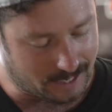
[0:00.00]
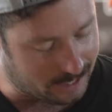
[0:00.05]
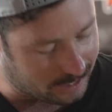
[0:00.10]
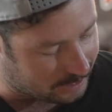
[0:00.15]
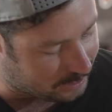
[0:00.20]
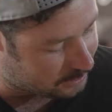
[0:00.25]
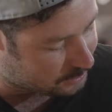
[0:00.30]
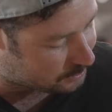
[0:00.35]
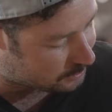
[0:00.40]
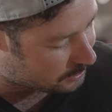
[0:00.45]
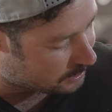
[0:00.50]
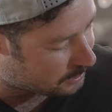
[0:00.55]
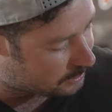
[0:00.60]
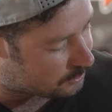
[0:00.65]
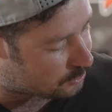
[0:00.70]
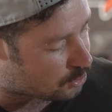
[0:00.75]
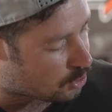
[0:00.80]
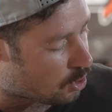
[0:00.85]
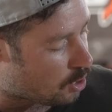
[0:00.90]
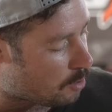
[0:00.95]
It is the
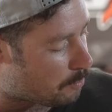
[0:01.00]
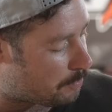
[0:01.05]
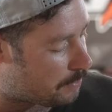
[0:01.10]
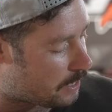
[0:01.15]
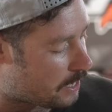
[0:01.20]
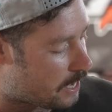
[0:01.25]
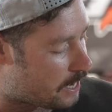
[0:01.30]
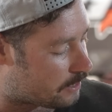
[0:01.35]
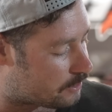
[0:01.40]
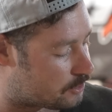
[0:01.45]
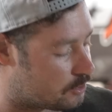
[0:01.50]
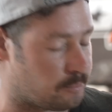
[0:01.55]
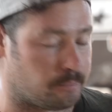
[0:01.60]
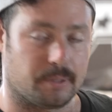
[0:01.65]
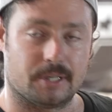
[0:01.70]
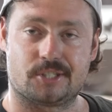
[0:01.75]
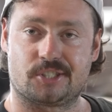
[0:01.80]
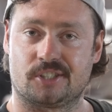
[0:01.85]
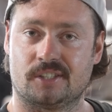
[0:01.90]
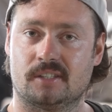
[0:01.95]
top
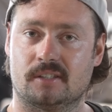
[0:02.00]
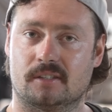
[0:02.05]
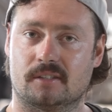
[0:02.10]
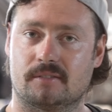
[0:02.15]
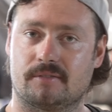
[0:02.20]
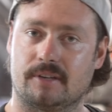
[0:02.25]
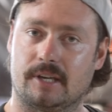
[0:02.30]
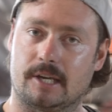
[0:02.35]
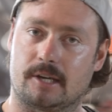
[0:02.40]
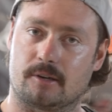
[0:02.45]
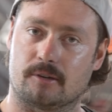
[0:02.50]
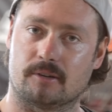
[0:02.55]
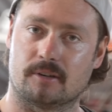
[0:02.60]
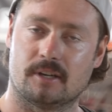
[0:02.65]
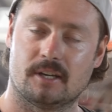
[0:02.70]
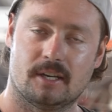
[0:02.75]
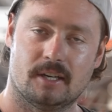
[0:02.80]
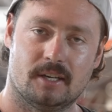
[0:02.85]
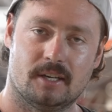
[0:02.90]
exhibition vehicle